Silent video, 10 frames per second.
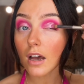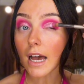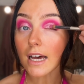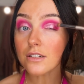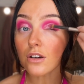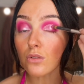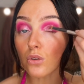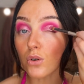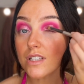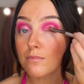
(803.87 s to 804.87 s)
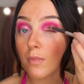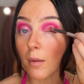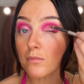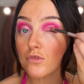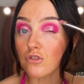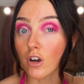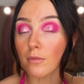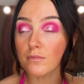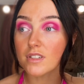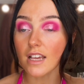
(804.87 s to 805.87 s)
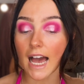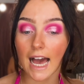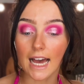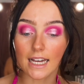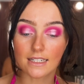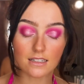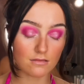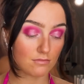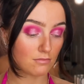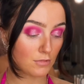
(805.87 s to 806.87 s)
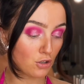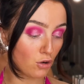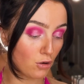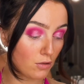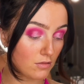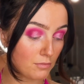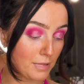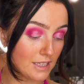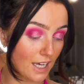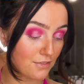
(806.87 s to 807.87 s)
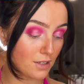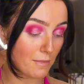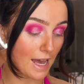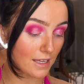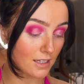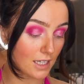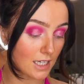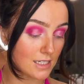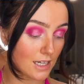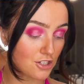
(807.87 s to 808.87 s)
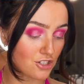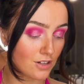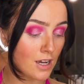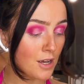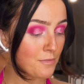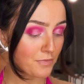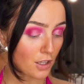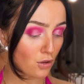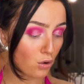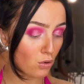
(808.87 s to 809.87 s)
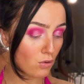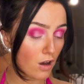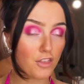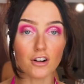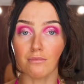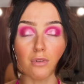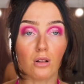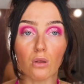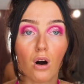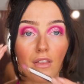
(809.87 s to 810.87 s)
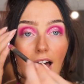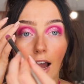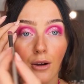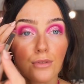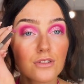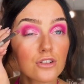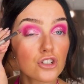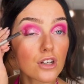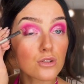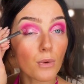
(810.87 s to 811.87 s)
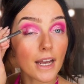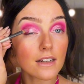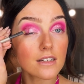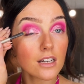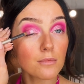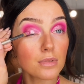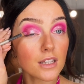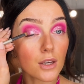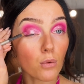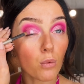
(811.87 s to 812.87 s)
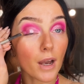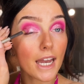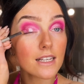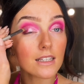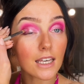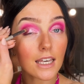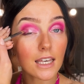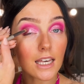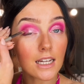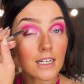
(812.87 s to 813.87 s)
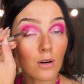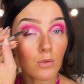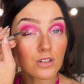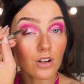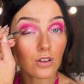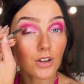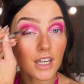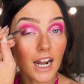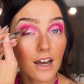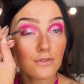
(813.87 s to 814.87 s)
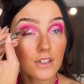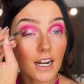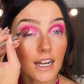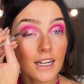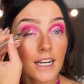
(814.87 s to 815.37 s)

and although his mum's rooms had you know been left in immaculate condition the whole other lot of the house just went to complete waste. Like, Gein was not looking after it.